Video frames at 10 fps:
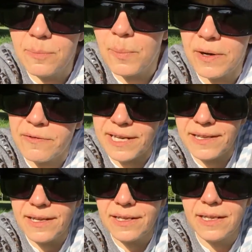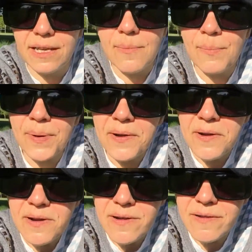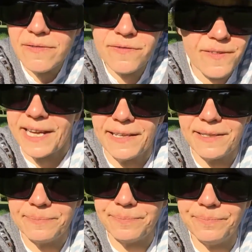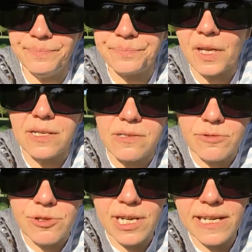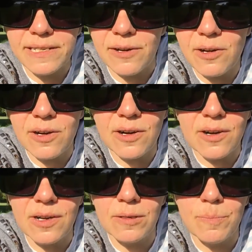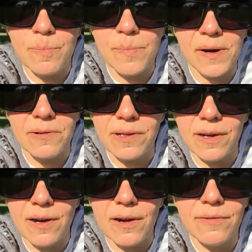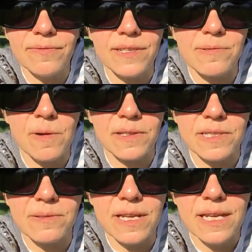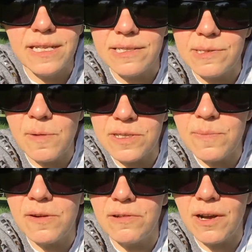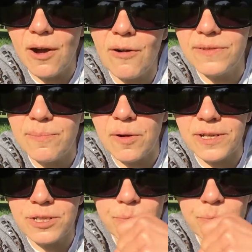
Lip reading: Perfect! Perfect! So she ate the whole bowl of the smallest bowl of the porridge.